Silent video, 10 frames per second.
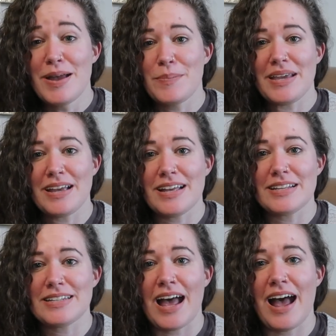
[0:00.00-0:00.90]

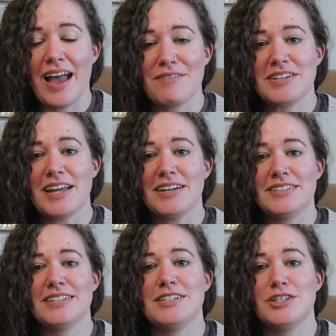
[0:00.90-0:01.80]
because I have a
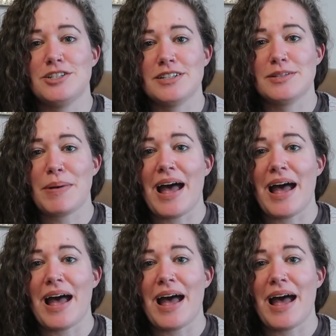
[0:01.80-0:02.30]
tendency to just